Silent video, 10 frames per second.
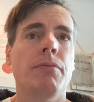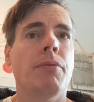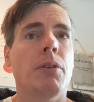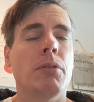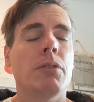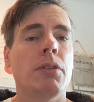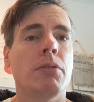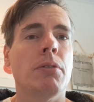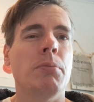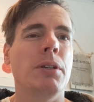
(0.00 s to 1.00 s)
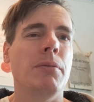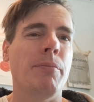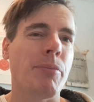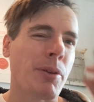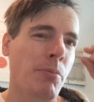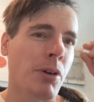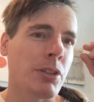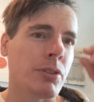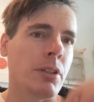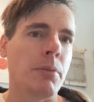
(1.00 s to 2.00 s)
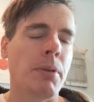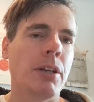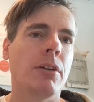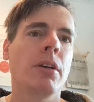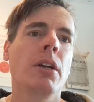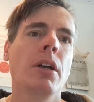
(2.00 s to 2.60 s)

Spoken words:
which will be marginally better,